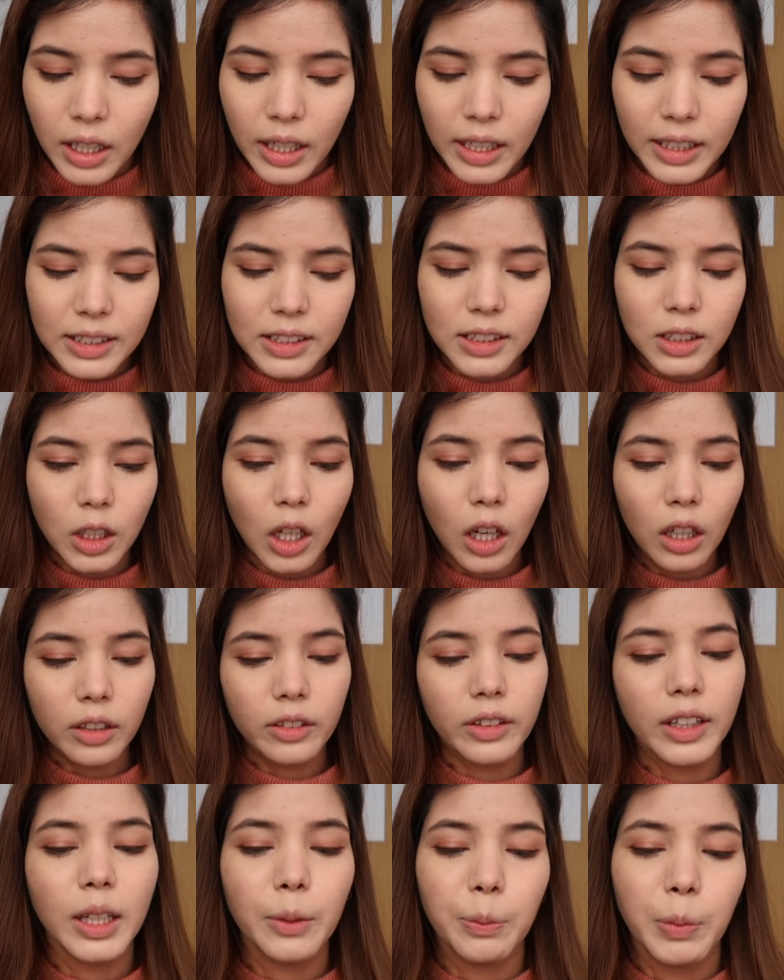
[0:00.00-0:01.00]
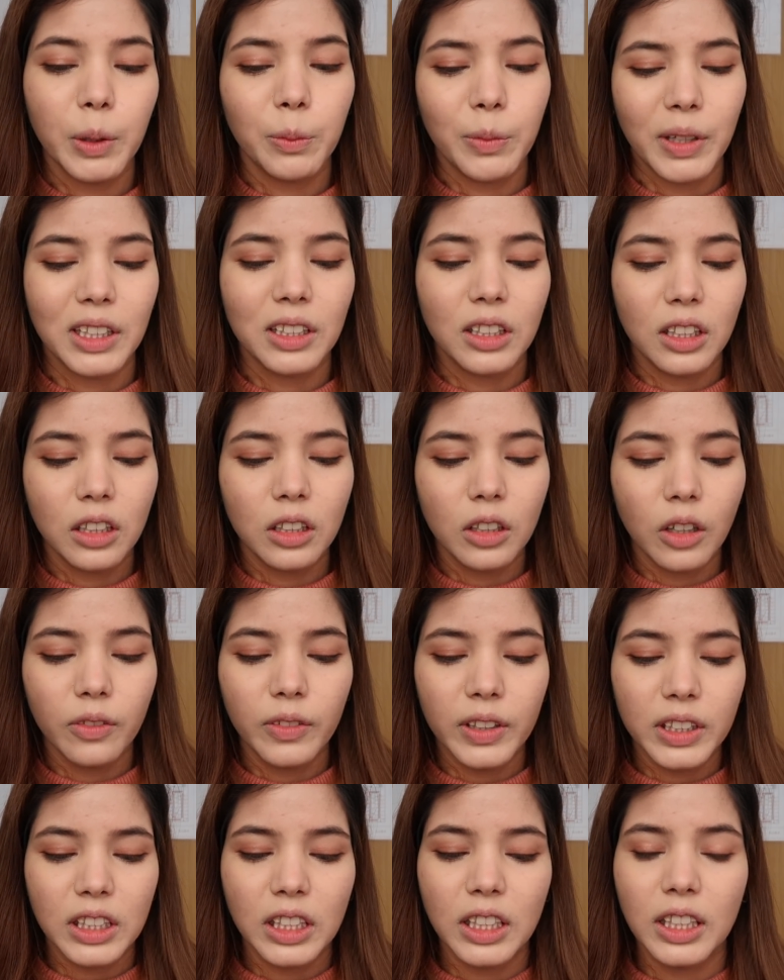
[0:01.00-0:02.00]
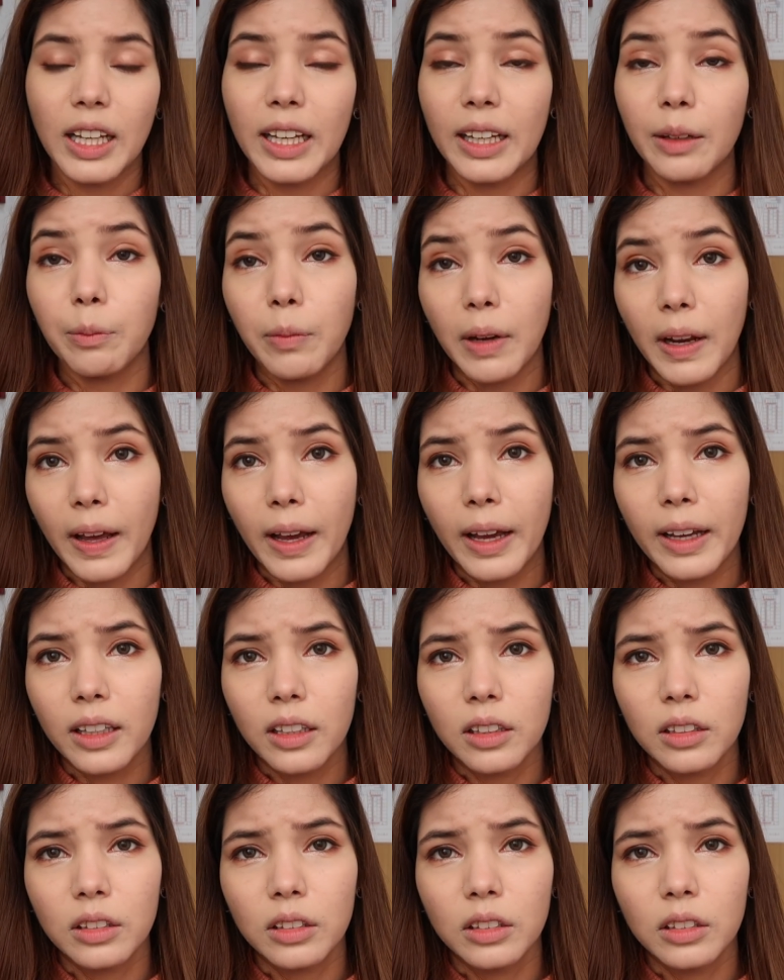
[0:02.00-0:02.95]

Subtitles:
It's not really pigmented, obviously, like black.